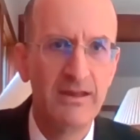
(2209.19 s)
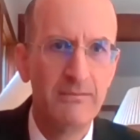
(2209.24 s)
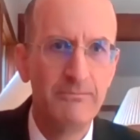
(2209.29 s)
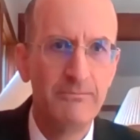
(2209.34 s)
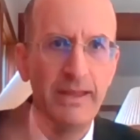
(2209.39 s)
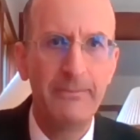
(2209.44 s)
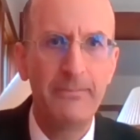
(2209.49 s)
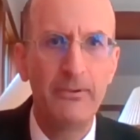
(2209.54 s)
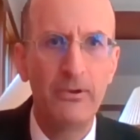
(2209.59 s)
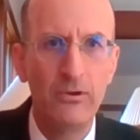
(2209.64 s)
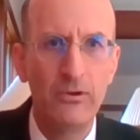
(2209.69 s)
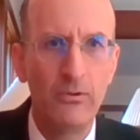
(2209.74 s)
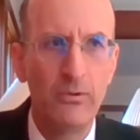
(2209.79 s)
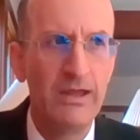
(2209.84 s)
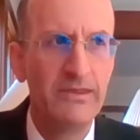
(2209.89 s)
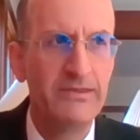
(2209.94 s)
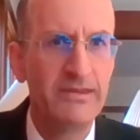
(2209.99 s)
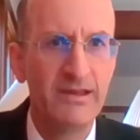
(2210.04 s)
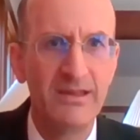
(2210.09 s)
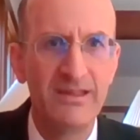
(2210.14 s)
People who
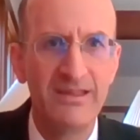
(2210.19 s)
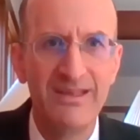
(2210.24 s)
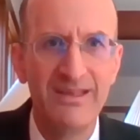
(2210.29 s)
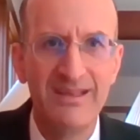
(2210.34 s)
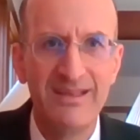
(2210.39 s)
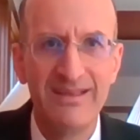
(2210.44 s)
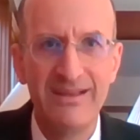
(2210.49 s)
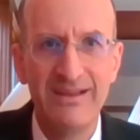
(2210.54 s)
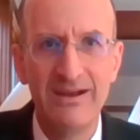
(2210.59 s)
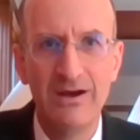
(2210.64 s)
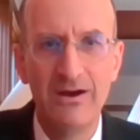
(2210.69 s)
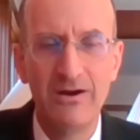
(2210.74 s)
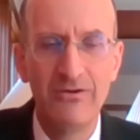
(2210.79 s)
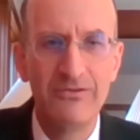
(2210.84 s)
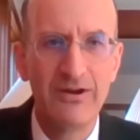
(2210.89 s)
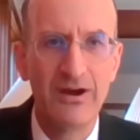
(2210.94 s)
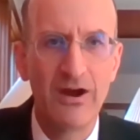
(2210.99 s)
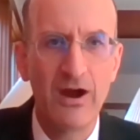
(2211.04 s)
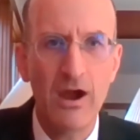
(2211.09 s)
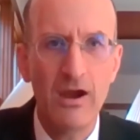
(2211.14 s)
went
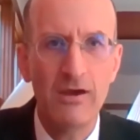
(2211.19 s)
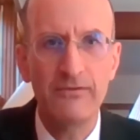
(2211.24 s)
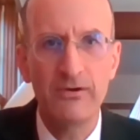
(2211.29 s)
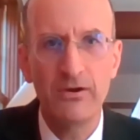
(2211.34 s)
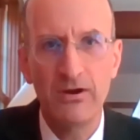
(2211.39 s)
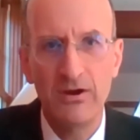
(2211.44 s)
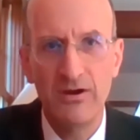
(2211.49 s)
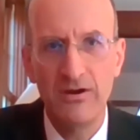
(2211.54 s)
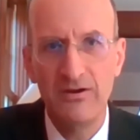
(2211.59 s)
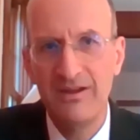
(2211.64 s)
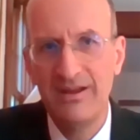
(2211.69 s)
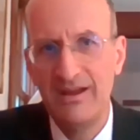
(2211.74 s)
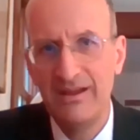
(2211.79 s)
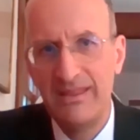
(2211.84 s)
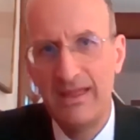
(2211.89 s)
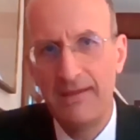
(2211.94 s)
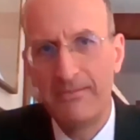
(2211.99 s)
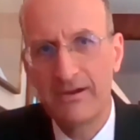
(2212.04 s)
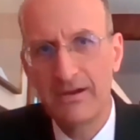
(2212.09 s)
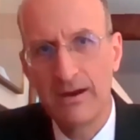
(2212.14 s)
to Harvard,
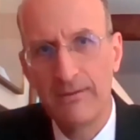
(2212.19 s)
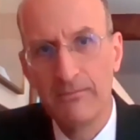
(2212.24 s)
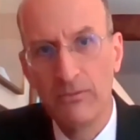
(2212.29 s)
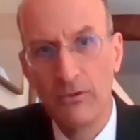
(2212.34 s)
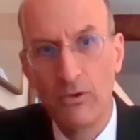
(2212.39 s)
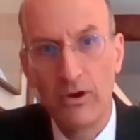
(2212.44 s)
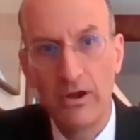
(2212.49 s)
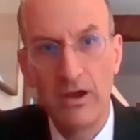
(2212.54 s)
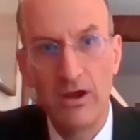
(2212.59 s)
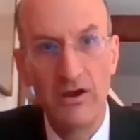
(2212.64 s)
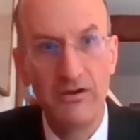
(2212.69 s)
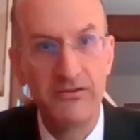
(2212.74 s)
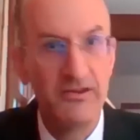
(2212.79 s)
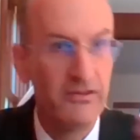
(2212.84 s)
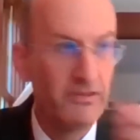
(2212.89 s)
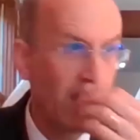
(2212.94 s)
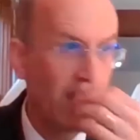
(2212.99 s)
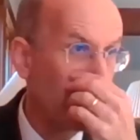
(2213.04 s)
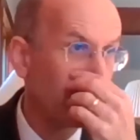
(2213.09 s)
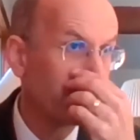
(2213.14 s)
they become lawyers
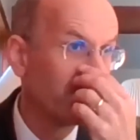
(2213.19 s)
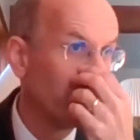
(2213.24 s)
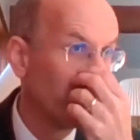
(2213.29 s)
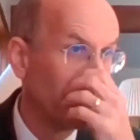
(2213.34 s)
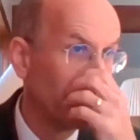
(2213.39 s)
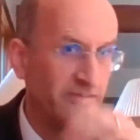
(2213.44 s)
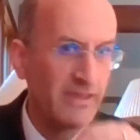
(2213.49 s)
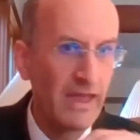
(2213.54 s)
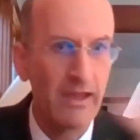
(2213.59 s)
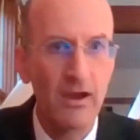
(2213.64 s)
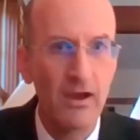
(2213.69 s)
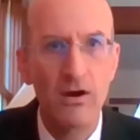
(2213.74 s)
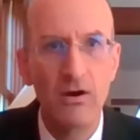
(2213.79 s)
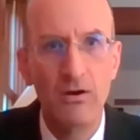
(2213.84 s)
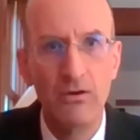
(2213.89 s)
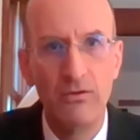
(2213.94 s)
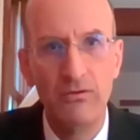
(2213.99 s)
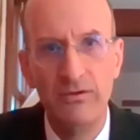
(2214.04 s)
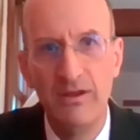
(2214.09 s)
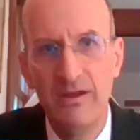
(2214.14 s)
and doctors, they
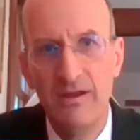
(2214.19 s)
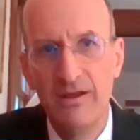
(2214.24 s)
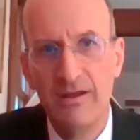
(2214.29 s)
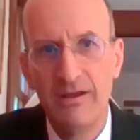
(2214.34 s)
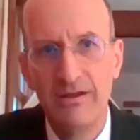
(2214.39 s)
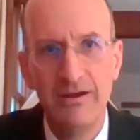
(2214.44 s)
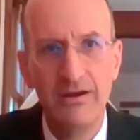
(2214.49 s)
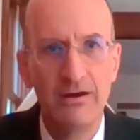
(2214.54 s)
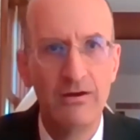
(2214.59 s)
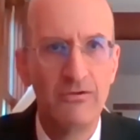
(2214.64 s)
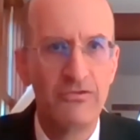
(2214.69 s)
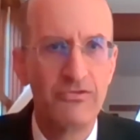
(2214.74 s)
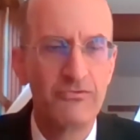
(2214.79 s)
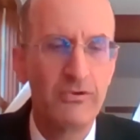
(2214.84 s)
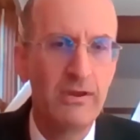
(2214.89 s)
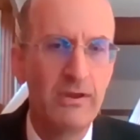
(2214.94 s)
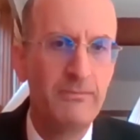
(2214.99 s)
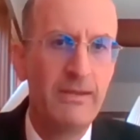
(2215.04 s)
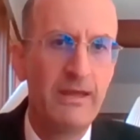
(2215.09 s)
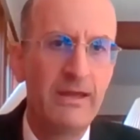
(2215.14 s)
own,
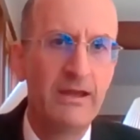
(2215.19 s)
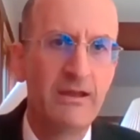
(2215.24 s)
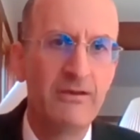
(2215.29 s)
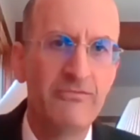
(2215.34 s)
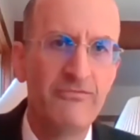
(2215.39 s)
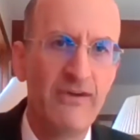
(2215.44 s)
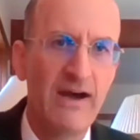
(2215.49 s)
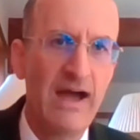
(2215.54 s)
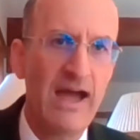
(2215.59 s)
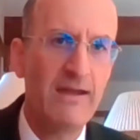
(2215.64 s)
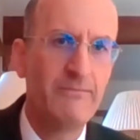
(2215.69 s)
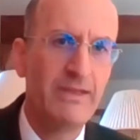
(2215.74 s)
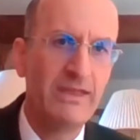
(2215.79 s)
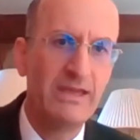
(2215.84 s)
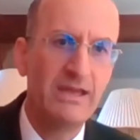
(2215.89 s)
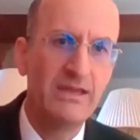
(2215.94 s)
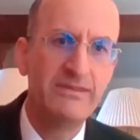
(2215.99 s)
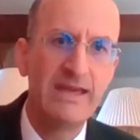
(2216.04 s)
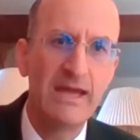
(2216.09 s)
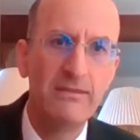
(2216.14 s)
$3 million, $5
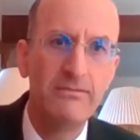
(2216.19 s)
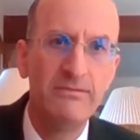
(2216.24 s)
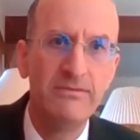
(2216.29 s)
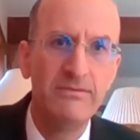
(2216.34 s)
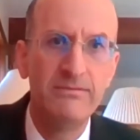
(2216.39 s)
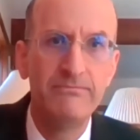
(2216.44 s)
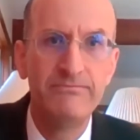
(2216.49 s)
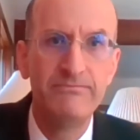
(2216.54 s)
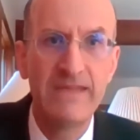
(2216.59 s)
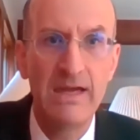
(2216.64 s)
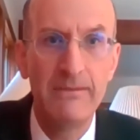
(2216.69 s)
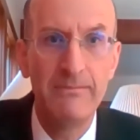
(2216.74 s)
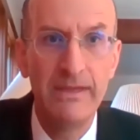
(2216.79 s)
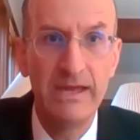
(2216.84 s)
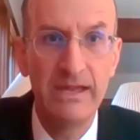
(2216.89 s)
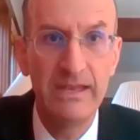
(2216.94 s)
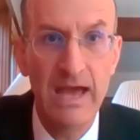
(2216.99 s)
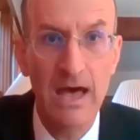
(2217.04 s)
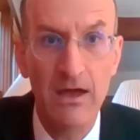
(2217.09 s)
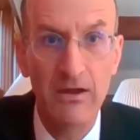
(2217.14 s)
million, $10
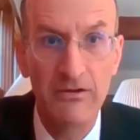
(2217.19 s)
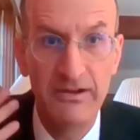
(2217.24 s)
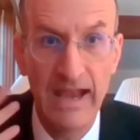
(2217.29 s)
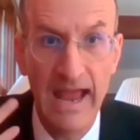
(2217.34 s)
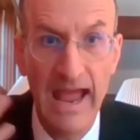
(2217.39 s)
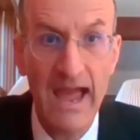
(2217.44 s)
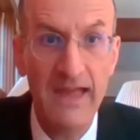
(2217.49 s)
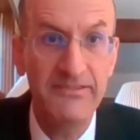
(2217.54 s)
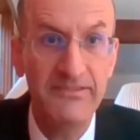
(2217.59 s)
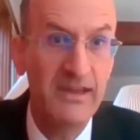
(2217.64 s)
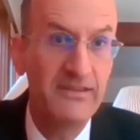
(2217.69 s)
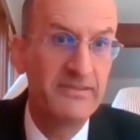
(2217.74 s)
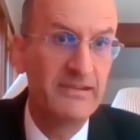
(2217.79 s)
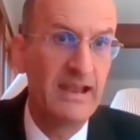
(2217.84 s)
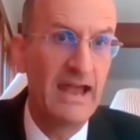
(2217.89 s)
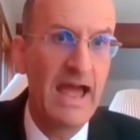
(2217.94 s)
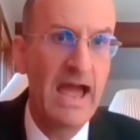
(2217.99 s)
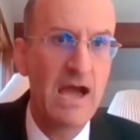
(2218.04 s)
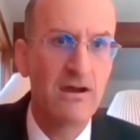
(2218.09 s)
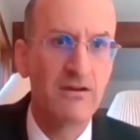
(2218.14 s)
million in assets in
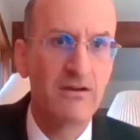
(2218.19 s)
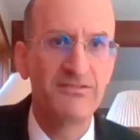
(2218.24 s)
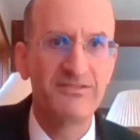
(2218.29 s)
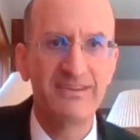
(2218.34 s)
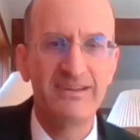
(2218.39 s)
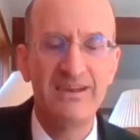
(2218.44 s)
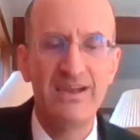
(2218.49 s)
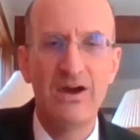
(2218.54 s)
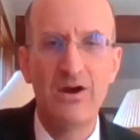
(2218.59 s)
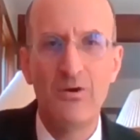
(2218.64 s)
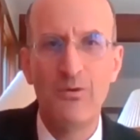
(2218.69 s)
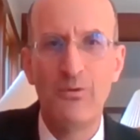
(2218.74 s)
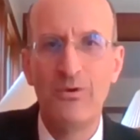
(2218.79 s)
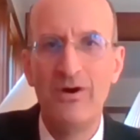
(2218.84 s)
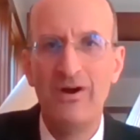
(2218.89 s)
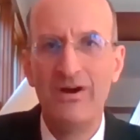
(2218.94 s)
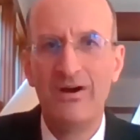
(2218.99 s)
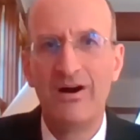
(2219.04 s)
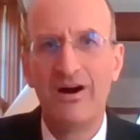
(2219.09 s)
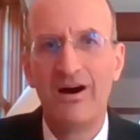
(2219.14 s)
a house,
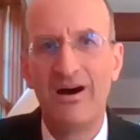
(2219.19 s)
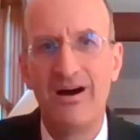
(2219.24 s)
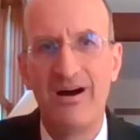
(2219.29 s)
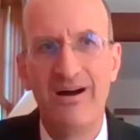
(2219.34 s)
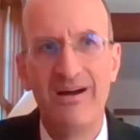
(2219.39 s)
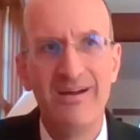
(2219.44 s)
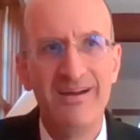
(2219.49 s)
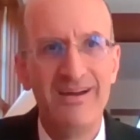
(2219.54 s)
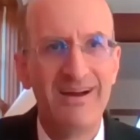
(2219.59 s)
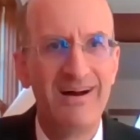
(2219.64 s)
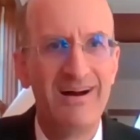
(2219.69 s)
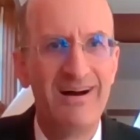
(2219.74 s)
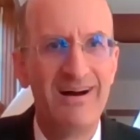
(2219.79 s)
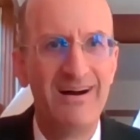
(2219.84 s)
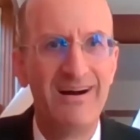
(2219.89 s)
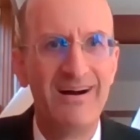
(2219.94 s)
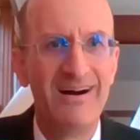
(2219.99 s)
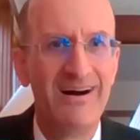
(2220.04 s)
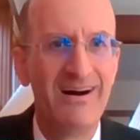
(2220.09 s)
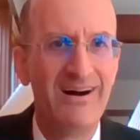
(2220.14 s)

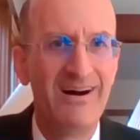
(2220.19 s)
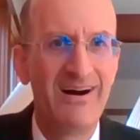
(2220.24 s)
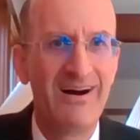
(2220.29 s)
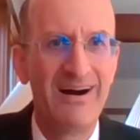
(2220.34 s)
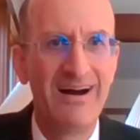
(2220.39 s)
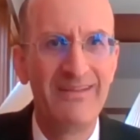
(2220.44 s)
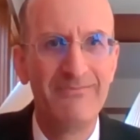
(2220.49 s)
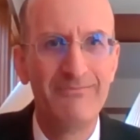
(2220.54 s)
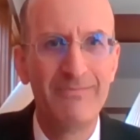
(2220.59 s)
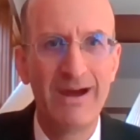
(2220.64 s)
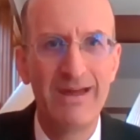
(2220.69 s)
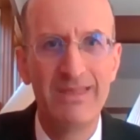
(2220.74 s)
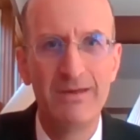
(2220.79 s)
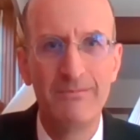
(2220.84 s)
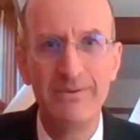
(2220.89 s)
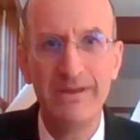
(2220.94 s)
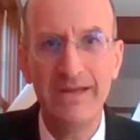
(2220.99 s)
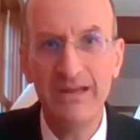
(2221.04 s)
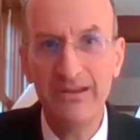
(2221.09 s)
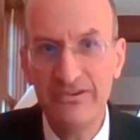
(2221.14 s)
by the
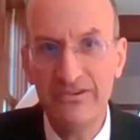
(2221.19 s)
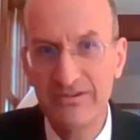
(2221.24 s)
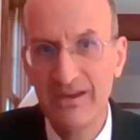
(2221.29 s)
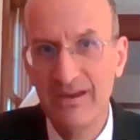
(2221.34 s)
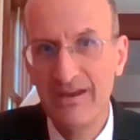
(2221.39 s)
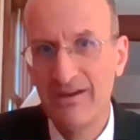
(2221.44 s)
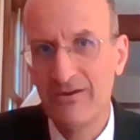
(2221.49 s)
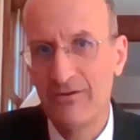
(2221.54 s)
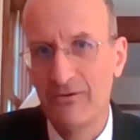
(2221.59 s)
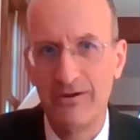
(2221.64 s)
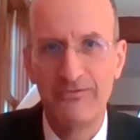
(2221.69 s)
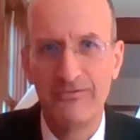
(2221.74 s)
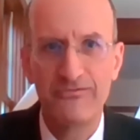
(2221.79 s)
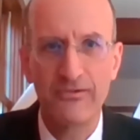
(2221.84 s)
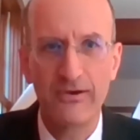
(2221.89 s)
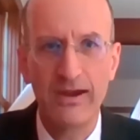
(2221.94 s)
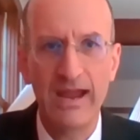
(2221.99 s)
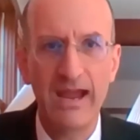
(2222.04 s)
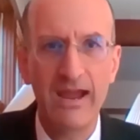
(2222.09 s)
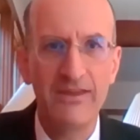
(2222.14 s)
beach or in
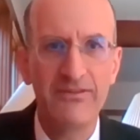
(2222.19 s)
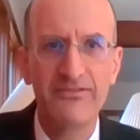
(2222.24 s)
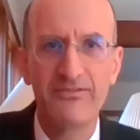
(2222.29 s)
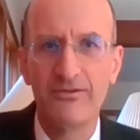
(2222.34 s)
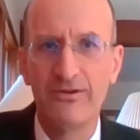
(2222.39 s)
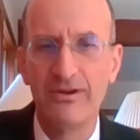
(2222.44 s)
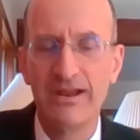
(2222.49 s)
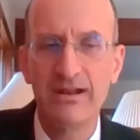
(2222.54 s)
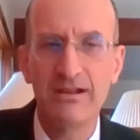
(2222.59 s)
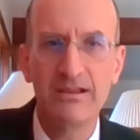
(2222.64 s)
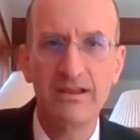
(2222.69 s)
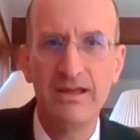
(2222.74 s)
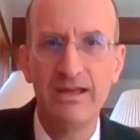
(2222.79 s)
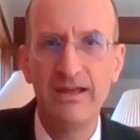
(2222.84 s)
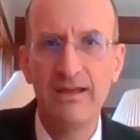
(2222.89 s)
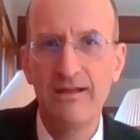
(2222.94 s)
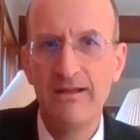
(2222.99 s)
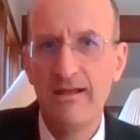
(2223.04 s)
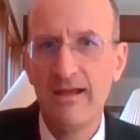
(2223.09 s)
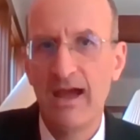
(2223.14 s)
France or in
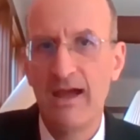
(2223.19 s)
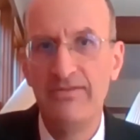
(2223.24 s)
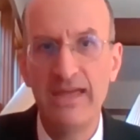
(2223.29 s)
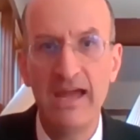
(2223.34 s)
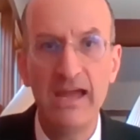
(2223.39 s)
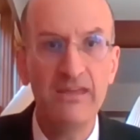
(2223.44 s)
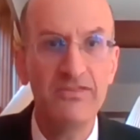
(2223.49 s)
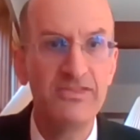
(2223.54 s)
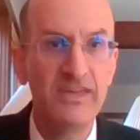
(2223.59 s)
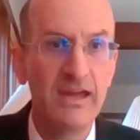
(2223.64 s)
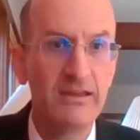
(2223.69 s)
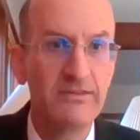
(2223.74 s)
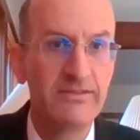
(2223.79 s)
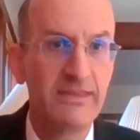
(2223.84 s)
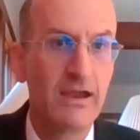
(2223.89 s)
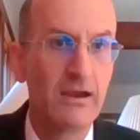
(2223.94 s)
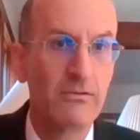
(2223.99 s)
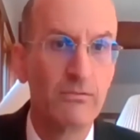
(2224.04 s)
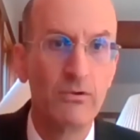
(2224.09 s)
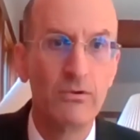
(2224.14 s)
Italy, and they think
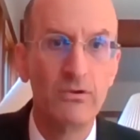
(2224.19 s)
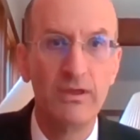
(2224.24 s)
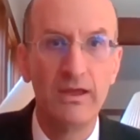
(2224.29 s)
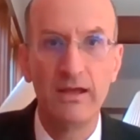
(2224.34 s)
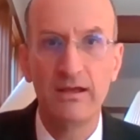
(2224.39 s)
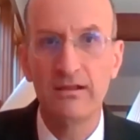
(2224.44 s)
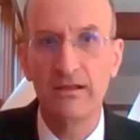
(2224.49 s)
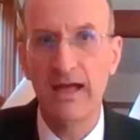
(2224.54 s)
they're ruling